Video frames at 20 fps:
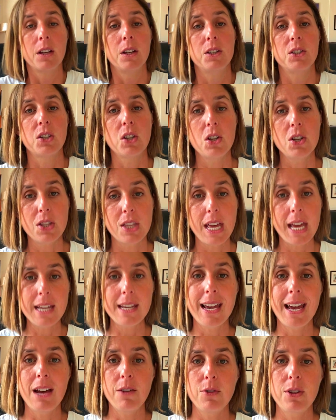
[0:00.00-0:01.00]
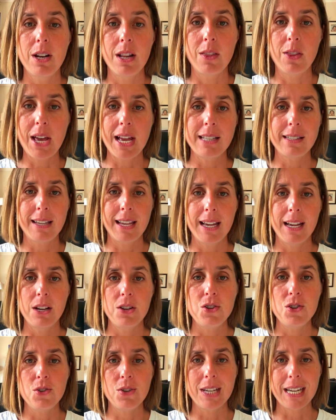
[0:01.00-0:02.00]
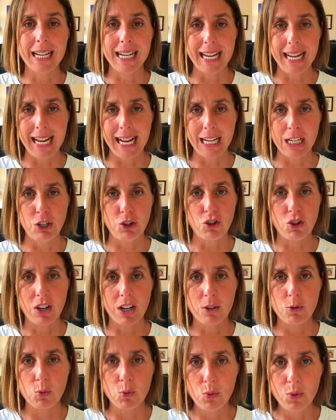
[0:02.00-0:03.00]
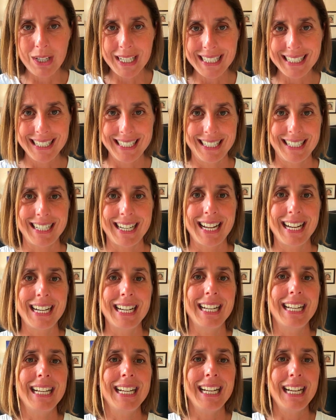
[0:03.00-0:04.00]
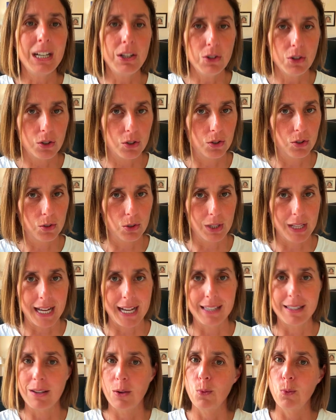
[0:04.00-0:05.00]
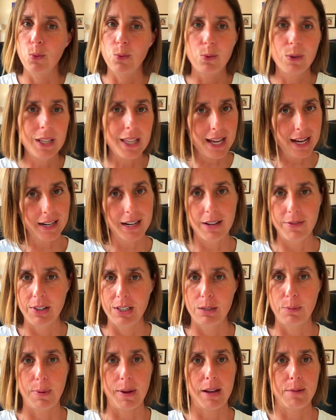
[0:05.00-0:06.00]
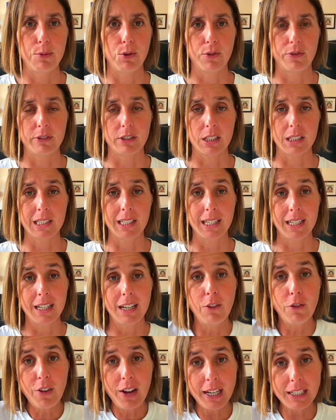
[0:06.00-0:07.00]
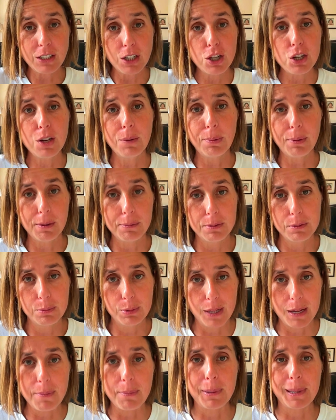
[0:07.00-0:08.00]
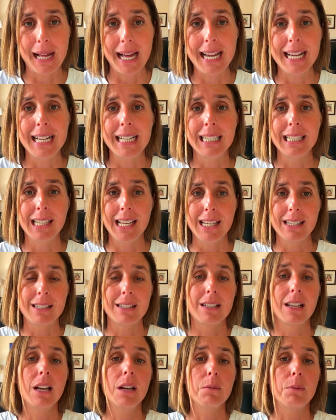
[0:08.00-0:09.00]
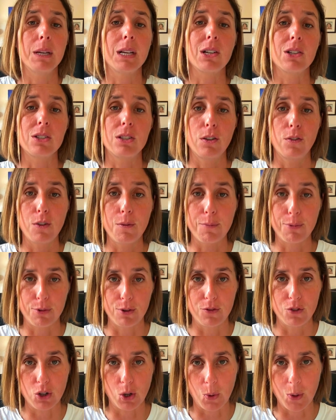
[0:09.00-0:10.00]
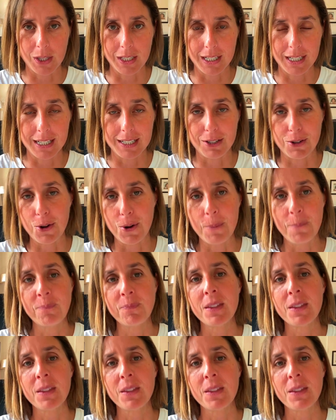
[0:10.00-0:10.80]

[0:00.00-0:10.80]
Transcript: So there you have it. That's how you get extra real estate in your Google Ads without having to pay more for a click. In fact, you probably pay less because you've improved your quality score.